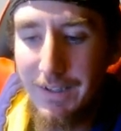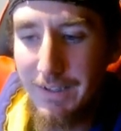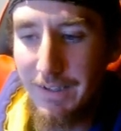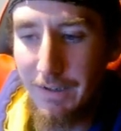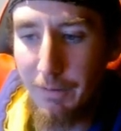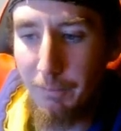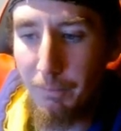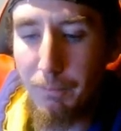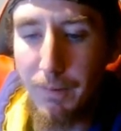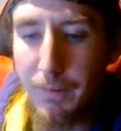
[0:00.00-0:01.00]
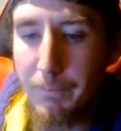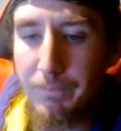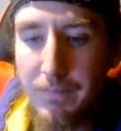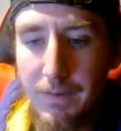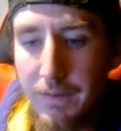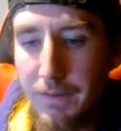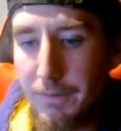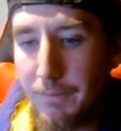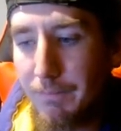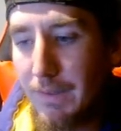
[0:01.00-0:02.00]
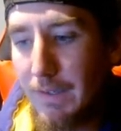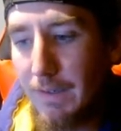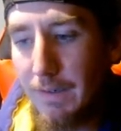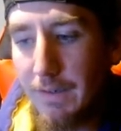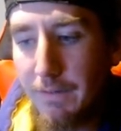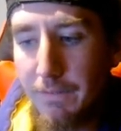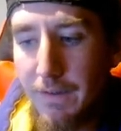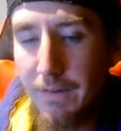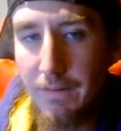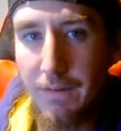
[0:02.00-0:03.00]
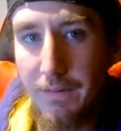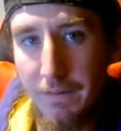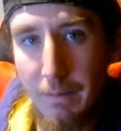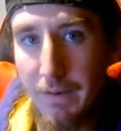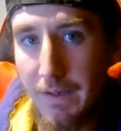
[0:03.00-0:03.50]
But, you know, defense is something that